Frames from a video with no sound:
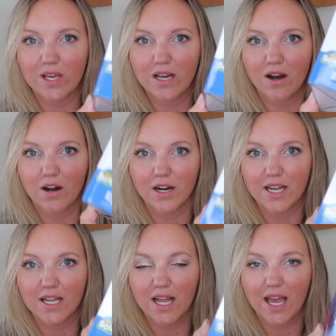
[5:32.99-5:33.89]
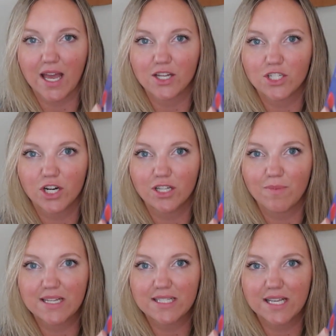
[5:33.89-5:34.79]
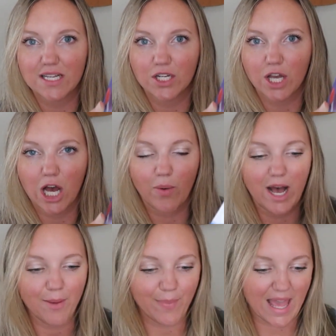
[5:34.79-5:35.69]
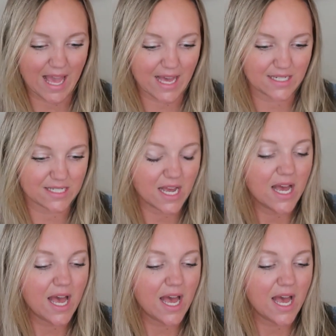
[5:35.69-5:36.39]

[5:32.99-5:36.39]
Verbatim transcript: We are in a Charlotte Mason co-op, and